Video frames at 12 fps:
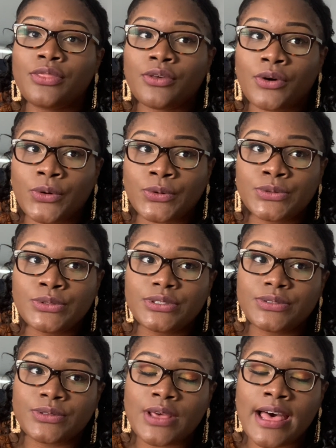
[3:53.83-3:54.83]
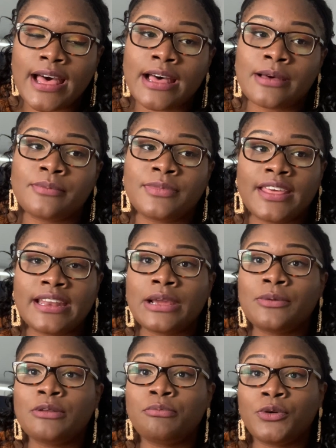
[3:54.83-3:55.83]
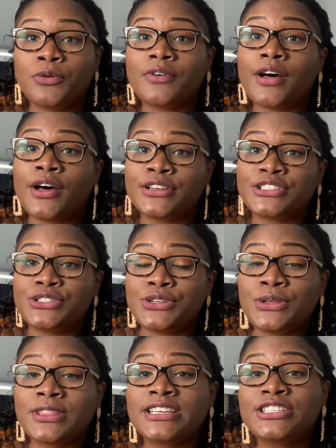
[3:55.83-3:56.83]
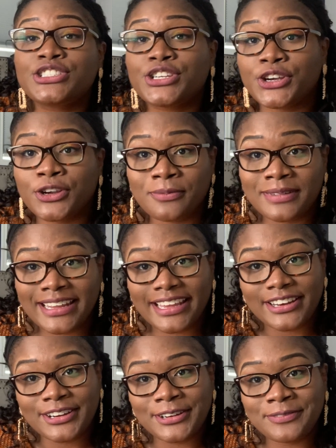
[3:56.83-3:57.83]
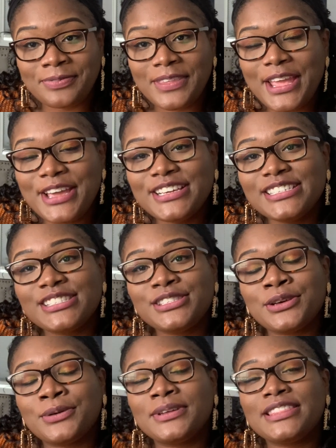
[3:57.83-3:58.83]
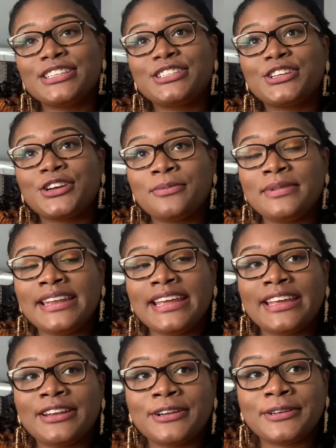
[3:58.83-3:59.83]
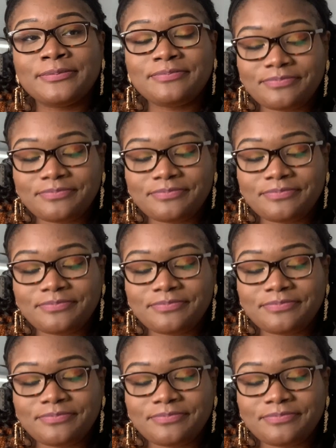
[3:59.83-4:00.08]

those, then I would move on to the Terminator. So with the Terminator,